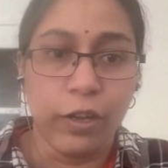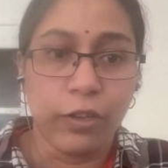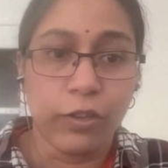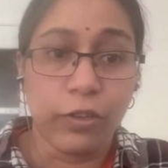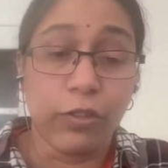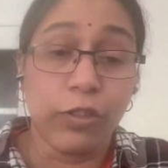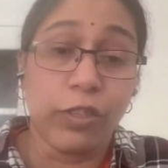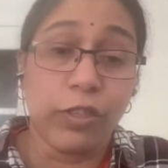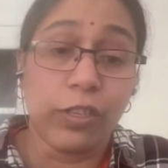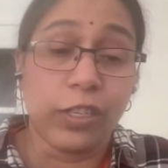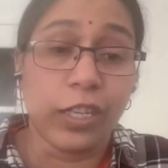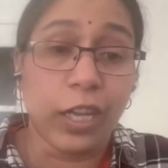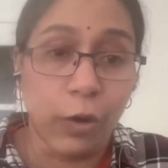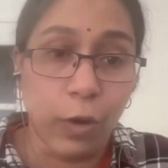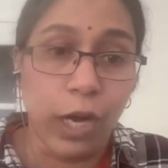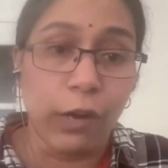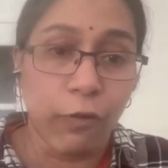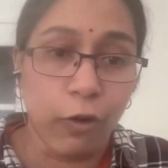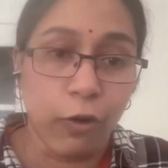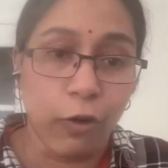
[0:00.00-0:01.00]
So this is how
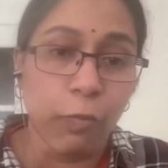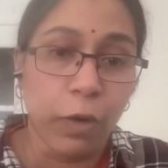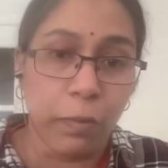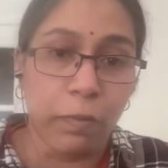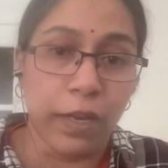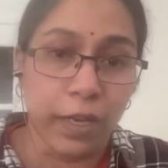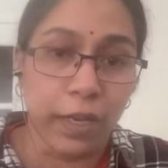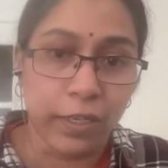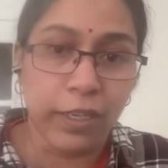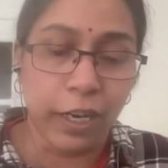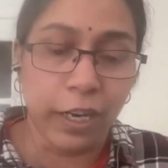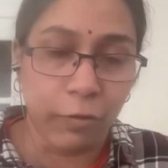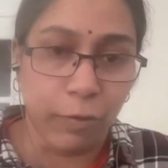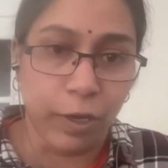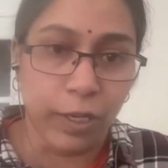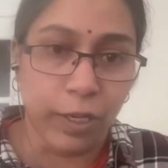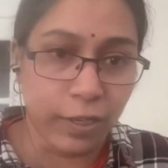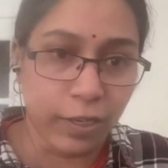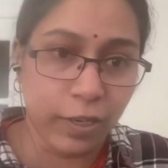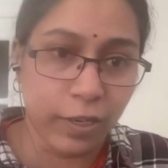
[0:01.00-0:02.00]
I found my PhD
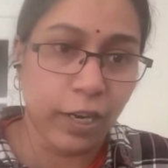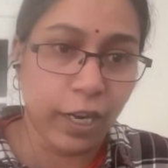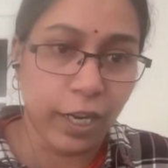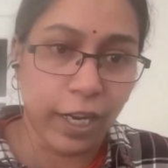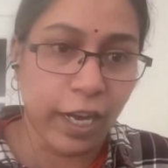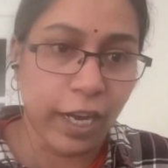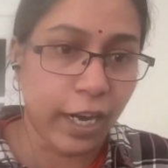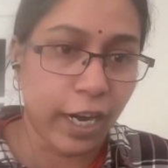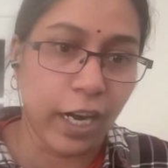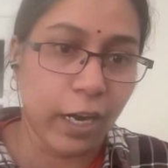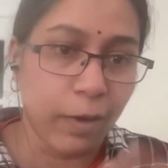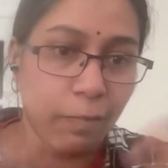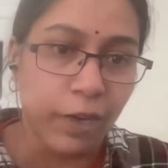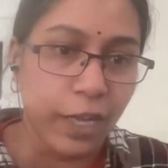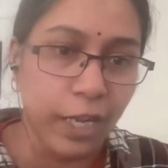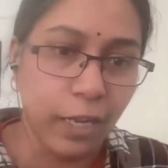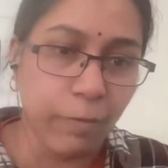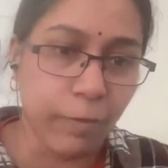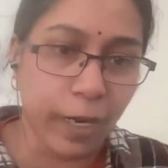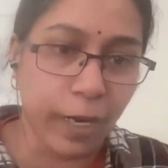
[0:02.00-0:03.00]
advisor. Like, I
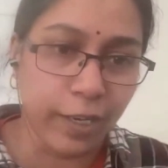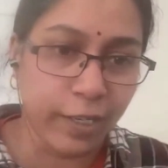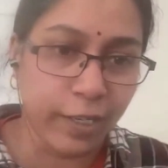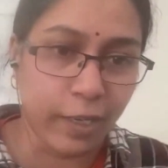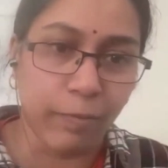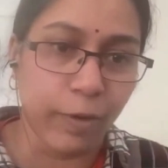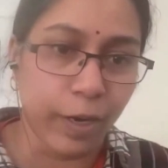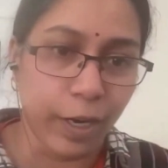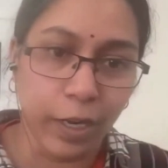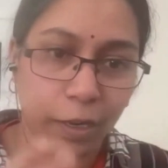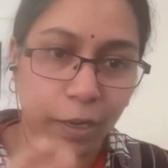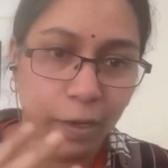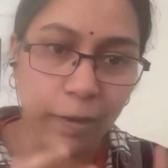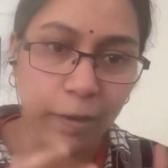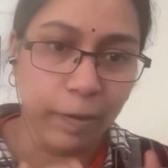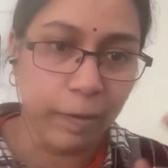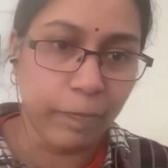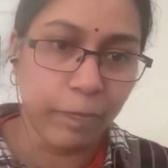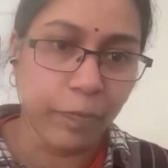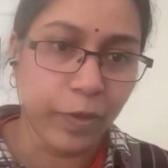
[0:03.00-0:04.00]
randomly emailed somebody,
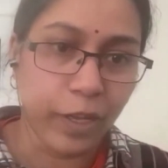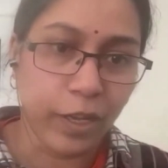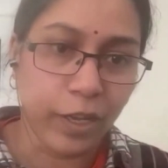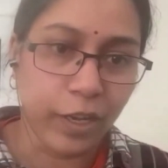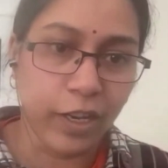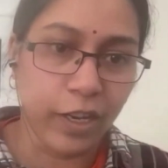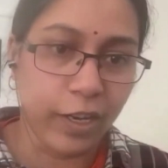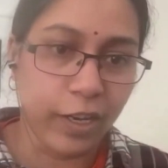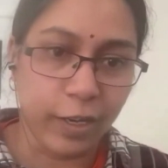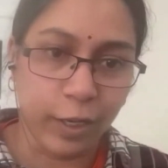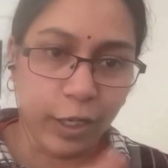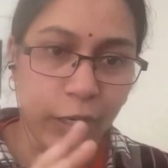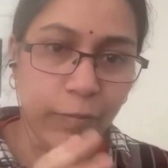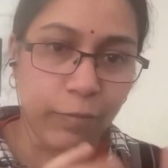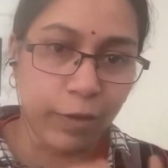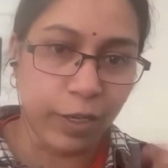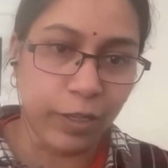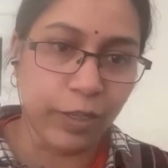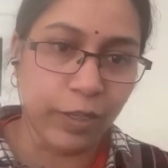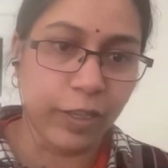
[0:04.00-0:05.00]
some
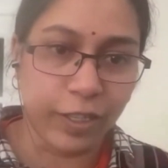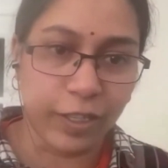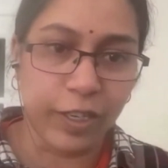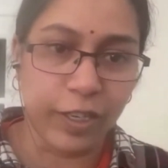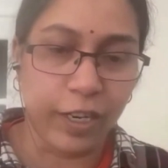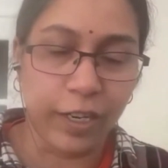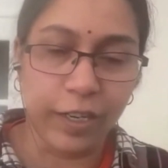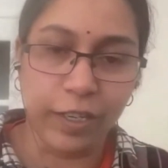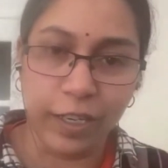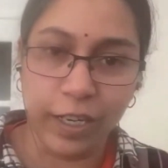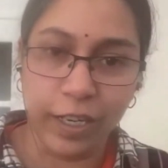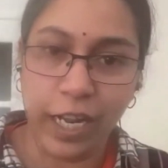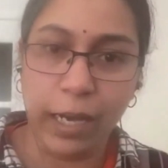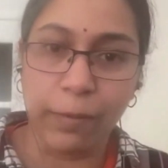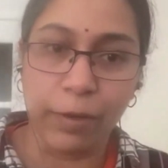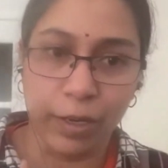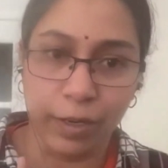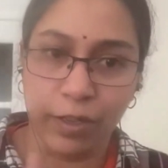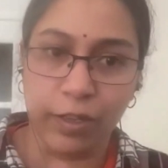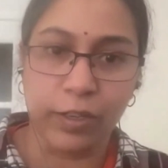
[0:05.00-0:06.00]
researcher, and said, I'm
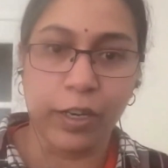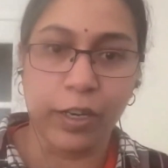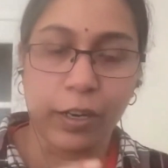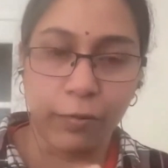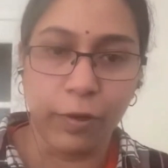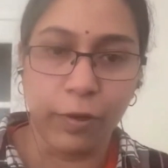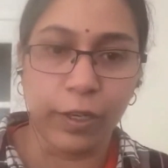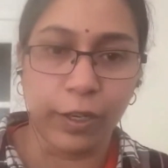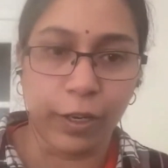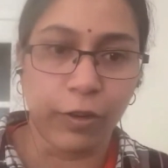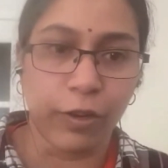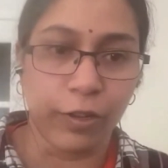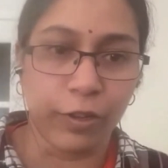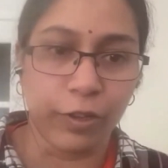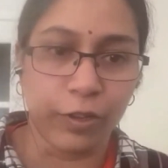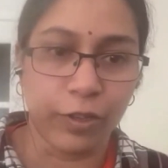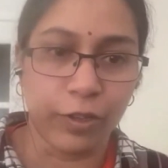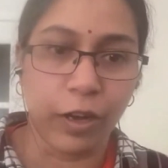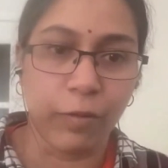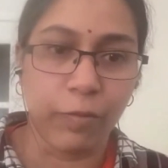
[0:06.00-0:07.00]
interested in working on
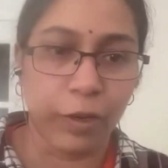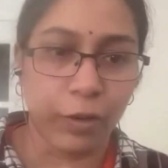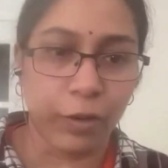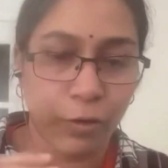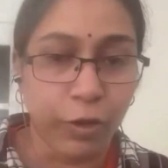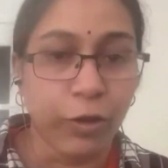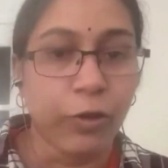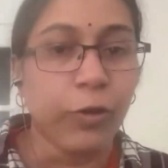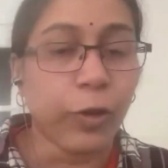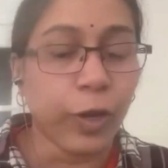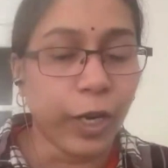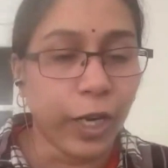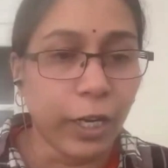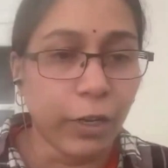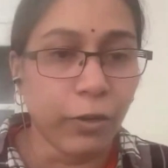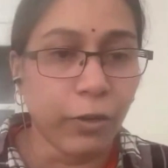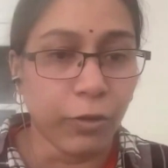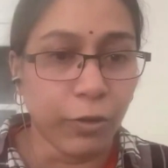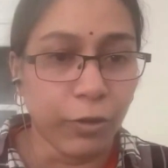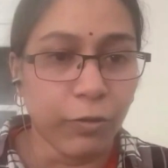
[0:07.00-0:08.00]
this topic. Do you know any
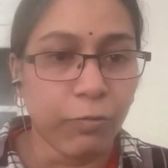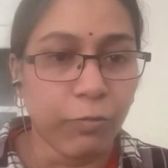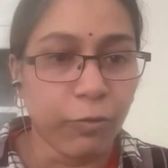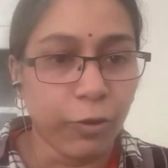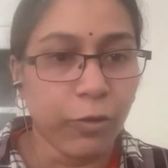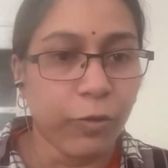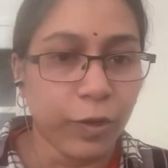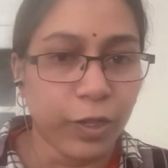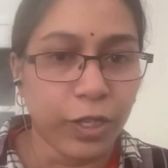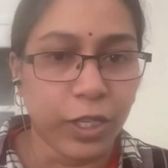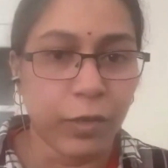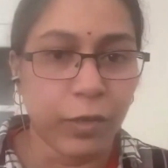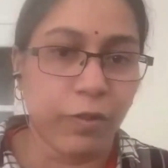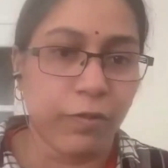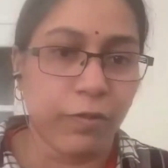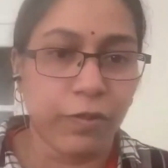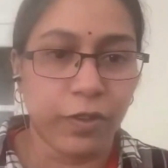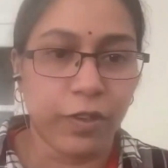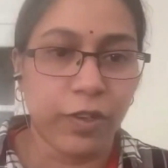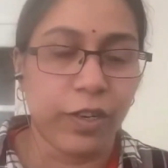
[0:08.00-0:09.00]
new university
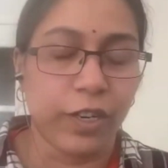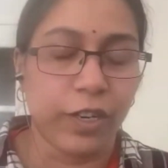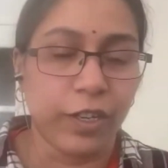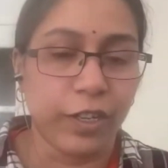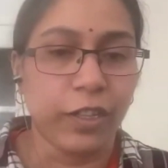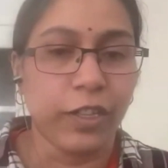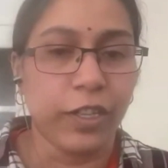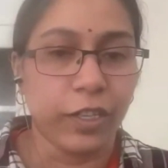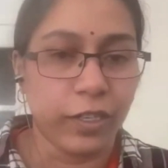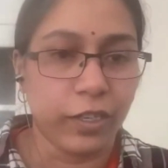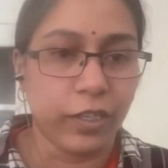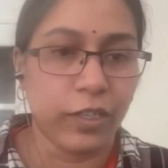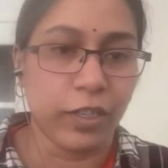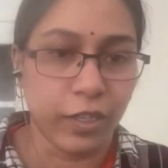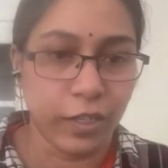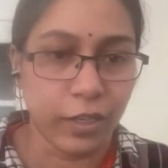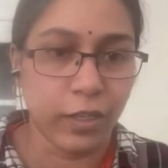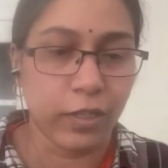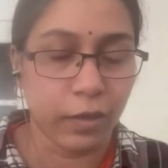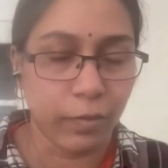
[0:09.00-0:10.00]
professor? And then they
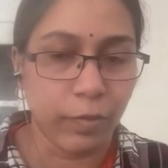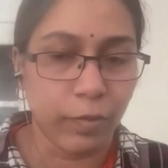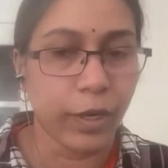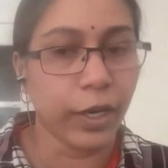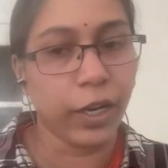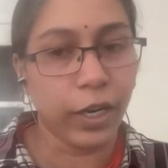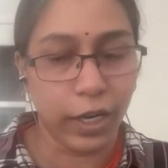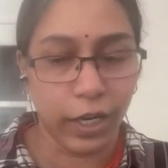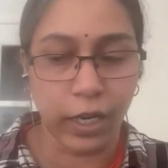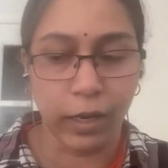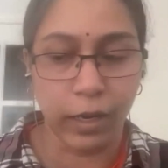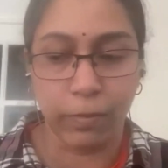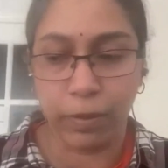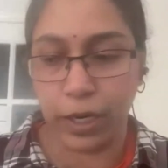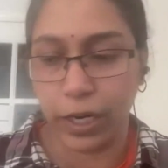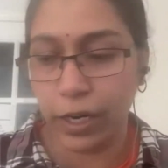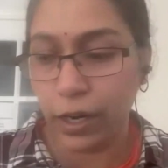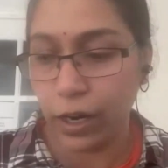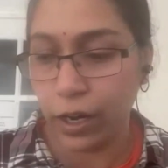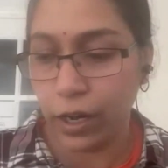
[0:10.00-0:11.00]
suggested somebody, and I
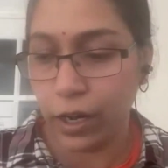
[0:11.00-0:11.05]
applied.